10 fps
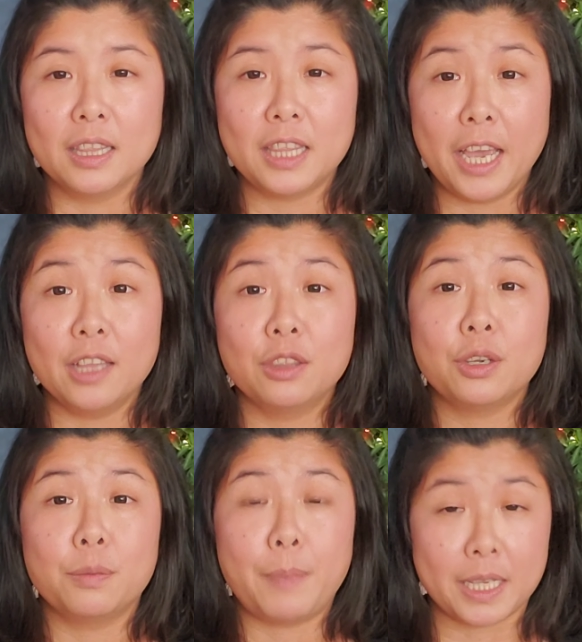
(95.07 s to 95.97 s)
then
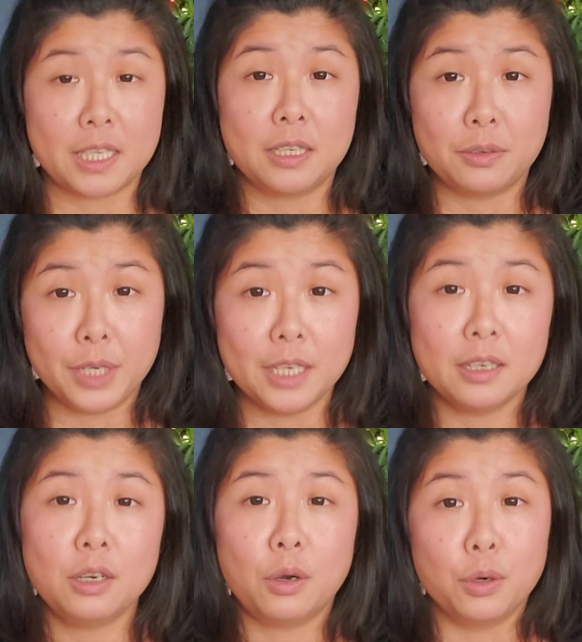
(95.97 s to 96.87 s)
the
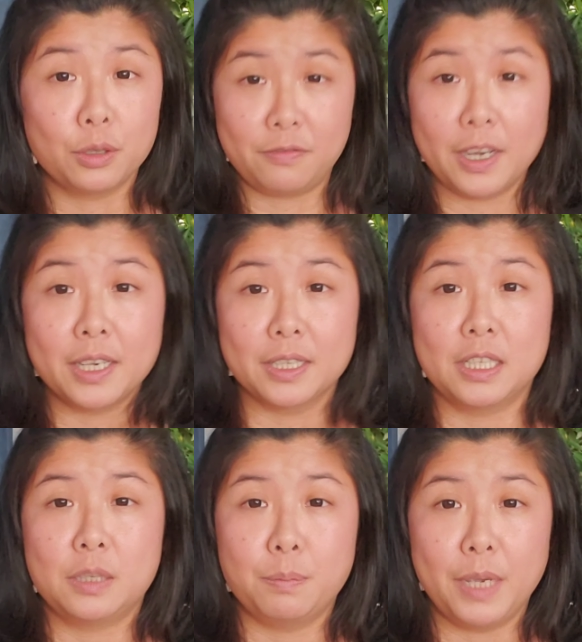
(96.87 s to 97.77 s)
bacteria or the
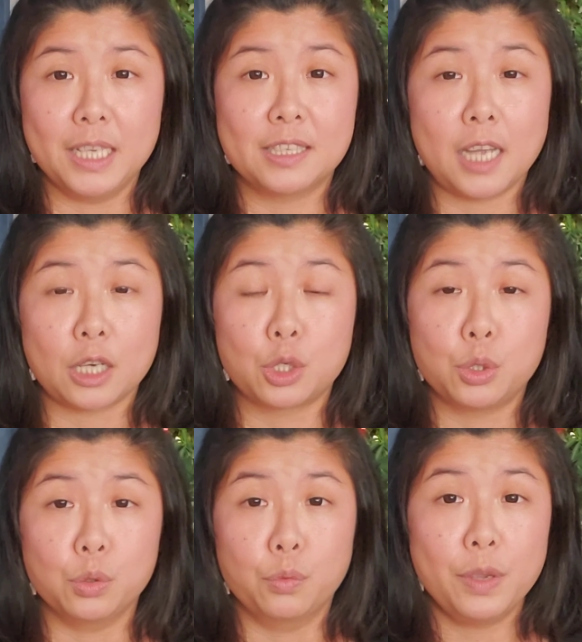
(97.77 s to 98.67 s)
fungus may start
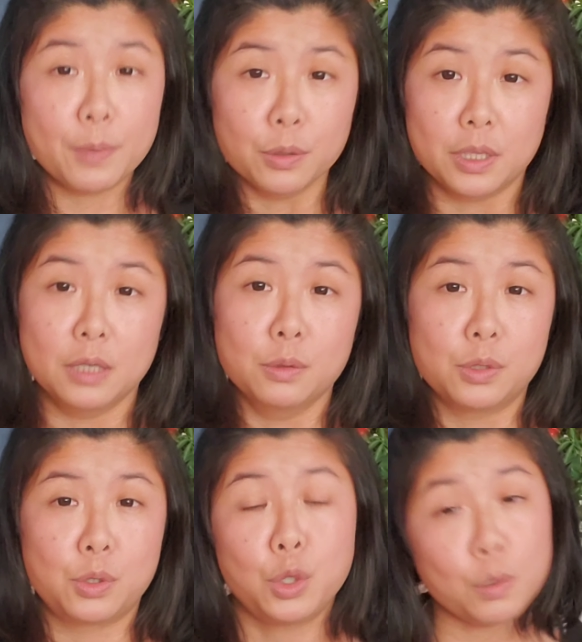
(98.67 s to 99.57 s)
to
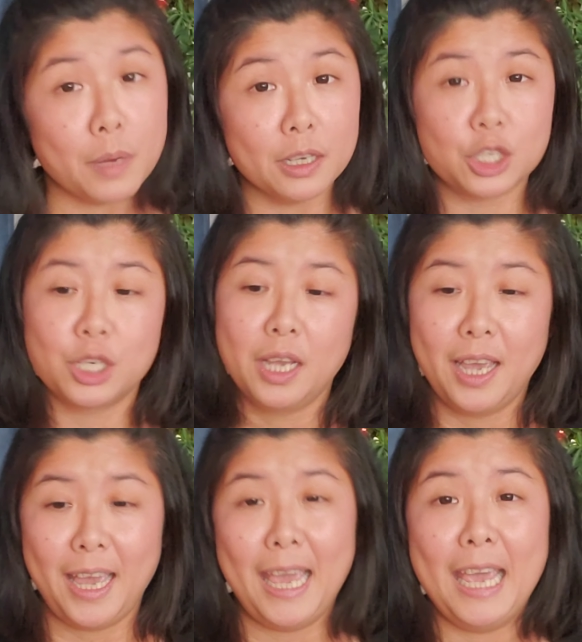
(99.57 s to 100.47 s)
reproduce too much
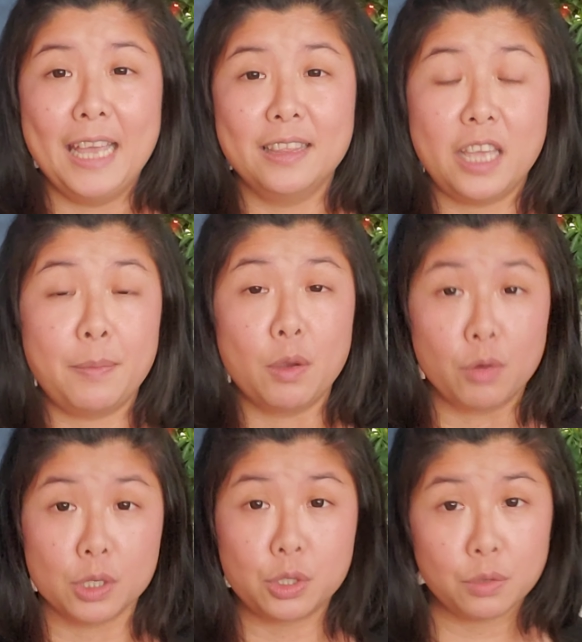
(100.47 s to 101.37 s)
and they may
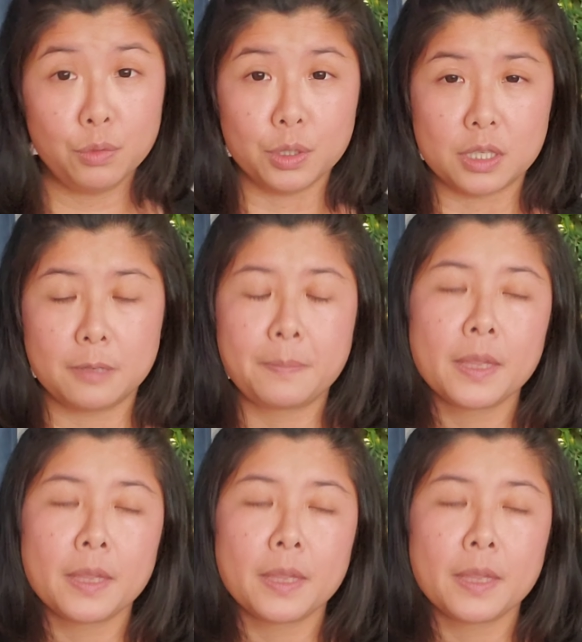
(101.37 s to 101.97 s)
rot your roots.